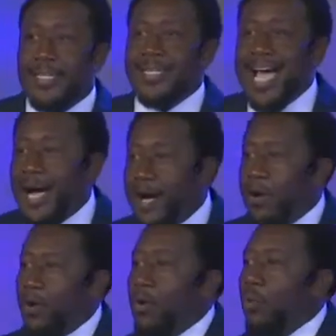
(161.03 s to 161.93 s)
Now,
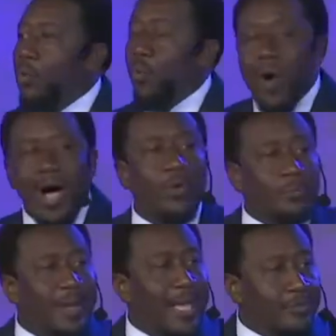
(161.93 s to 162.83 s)
what was
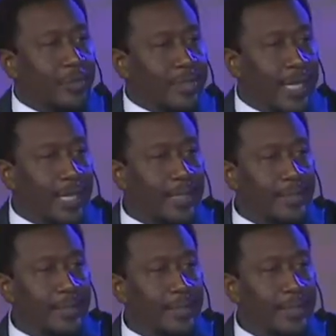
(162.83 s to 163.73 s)
black folks saying?
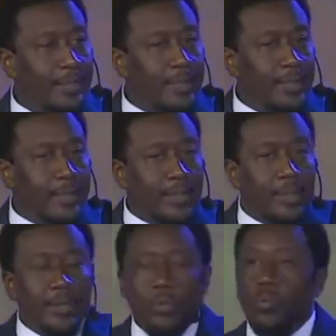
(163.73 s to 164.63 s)

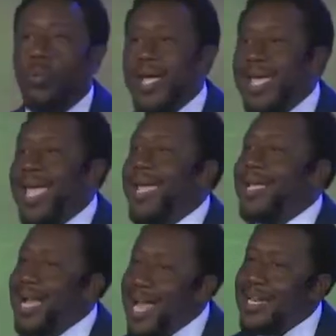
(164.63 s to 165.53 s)
We
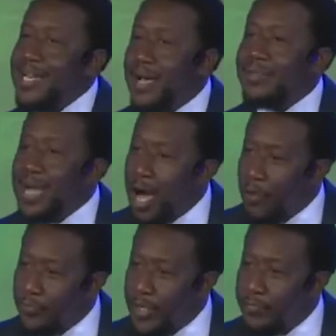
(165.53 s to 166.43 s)
ain't got enough
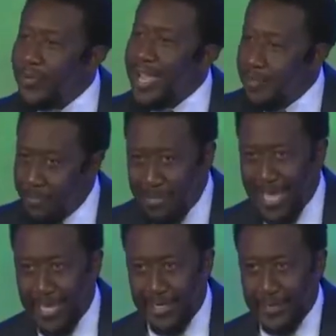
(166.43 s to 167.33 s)
coffee for
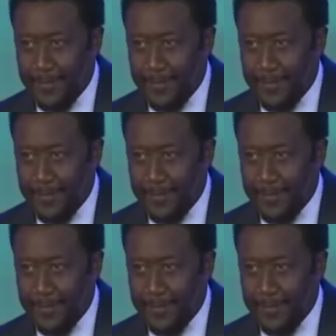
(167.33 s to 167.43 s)
everybody.